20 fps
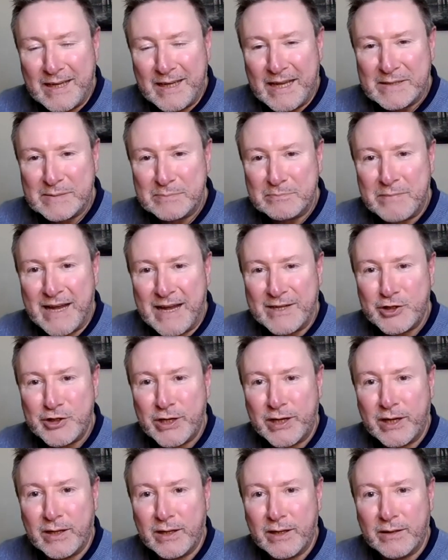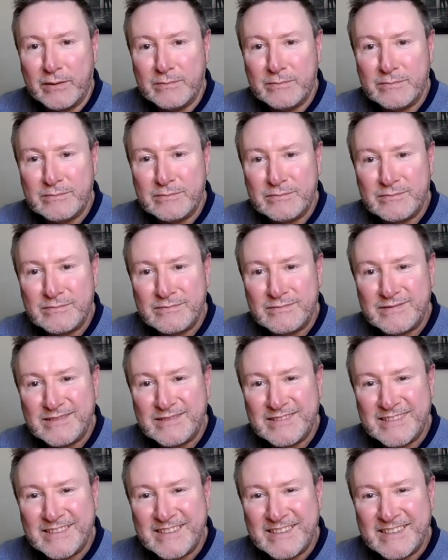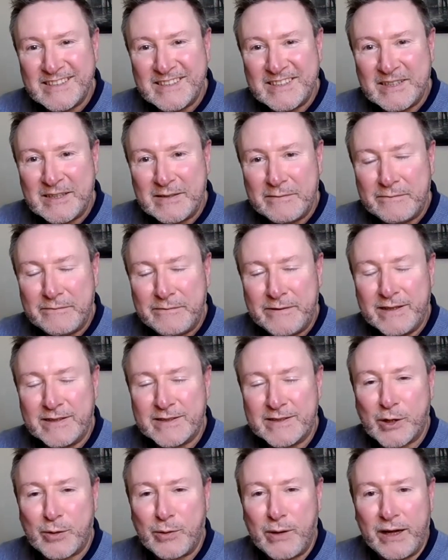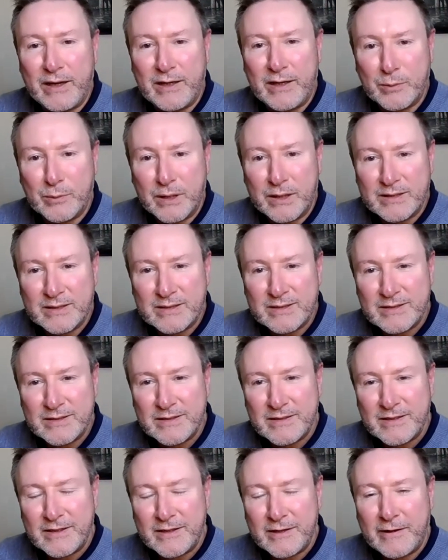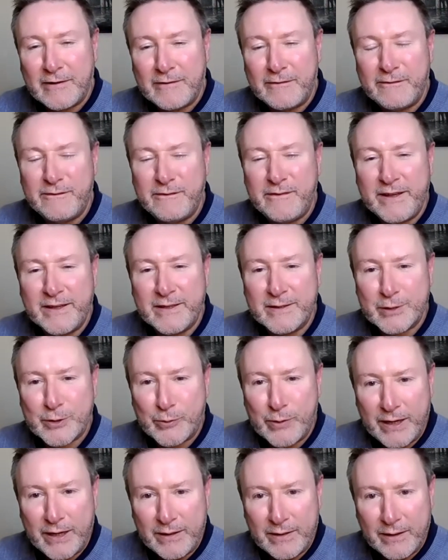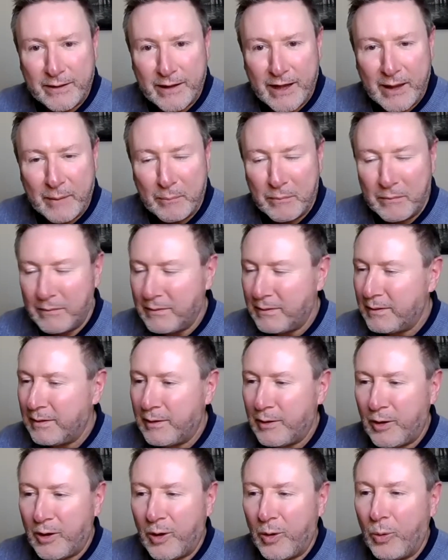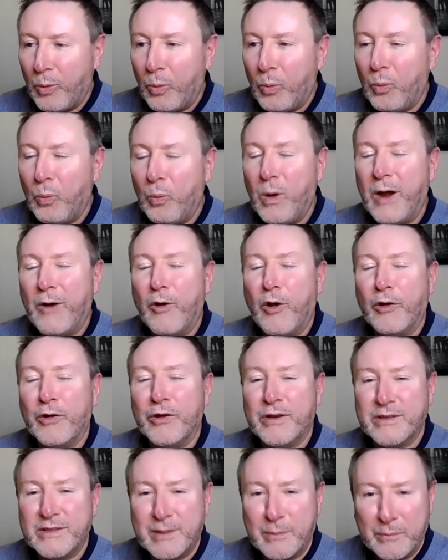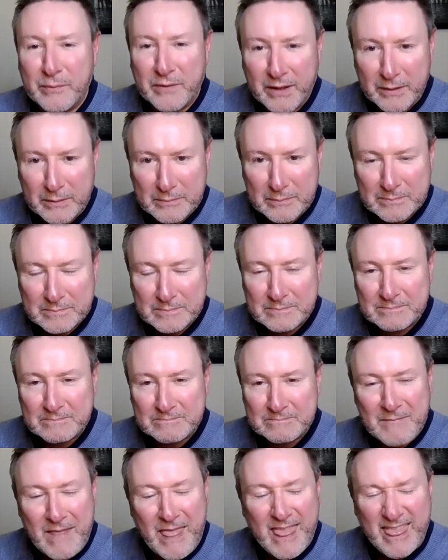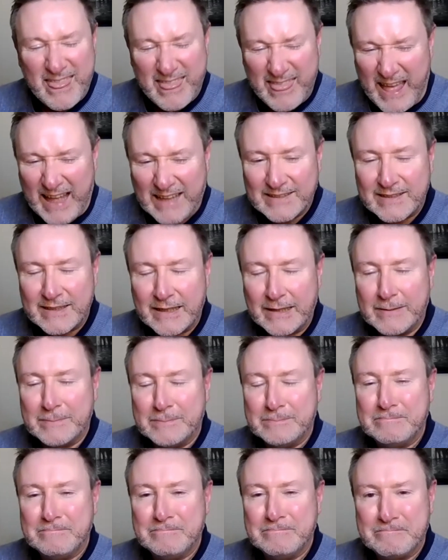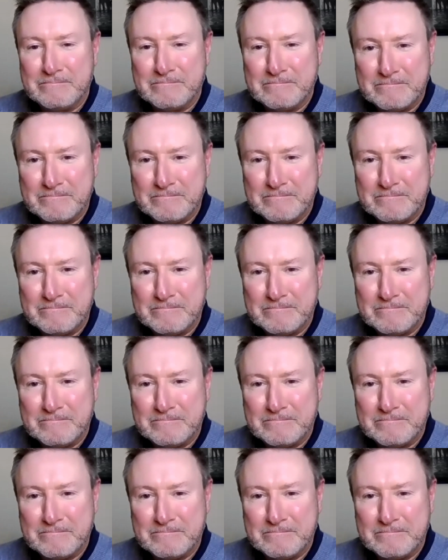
It has magic in it. Feels great to us, feels great to them. We're on to something. That's it.